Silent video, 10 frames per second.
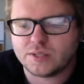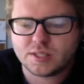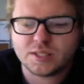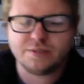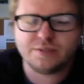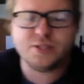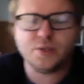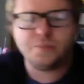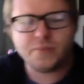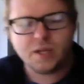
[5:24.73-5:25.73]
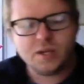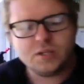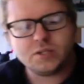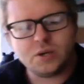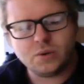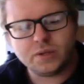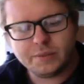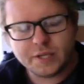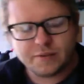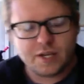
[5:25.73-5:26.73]
and stuff too. So let
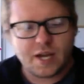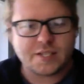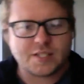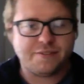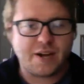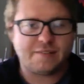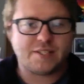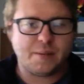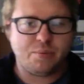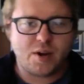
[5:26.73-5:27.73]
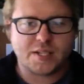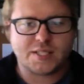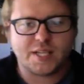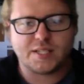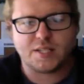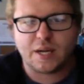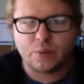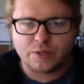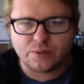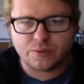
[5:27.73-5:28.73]
me give you guys the 5-step process on how
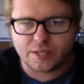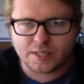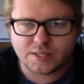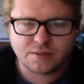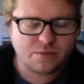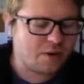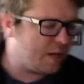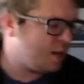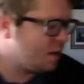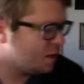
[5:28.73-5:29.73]
we do this, right?